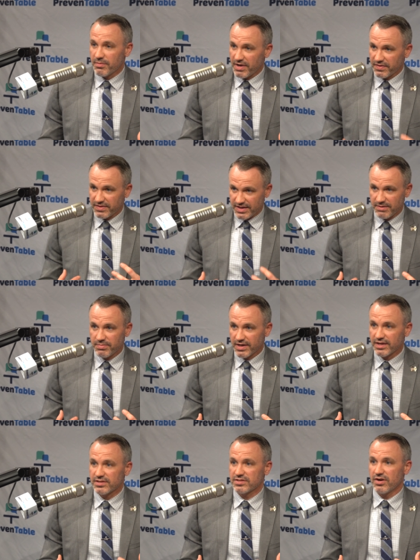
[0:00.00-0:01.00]
about the
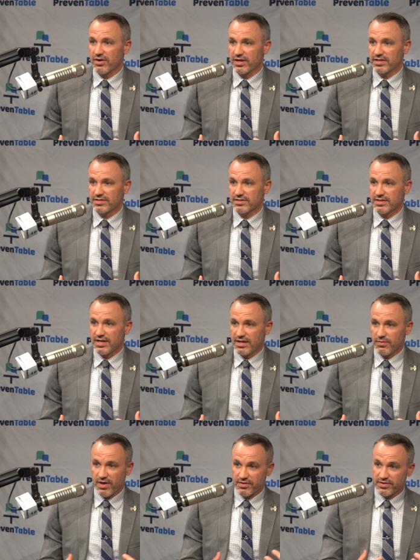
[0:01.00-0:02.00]
biggest targets, uh-huh.
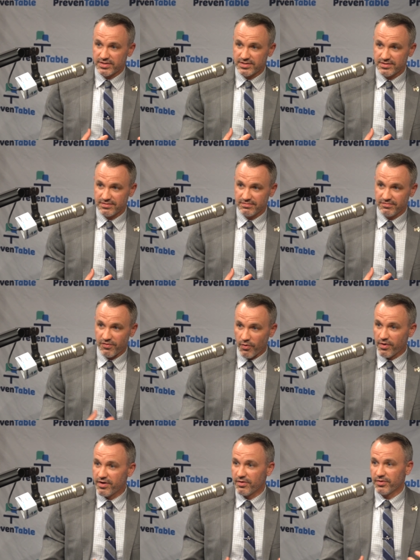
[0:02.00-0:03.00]
whether it's
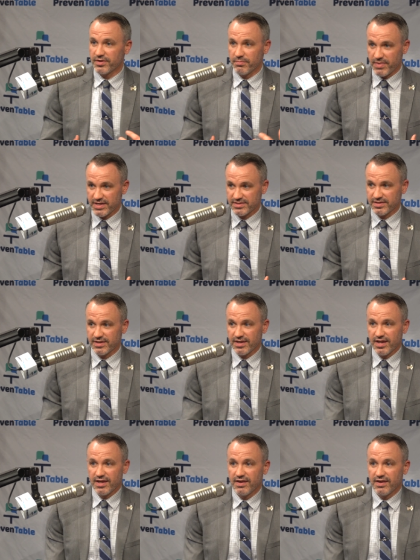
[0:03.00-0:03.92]
foreign or domestic.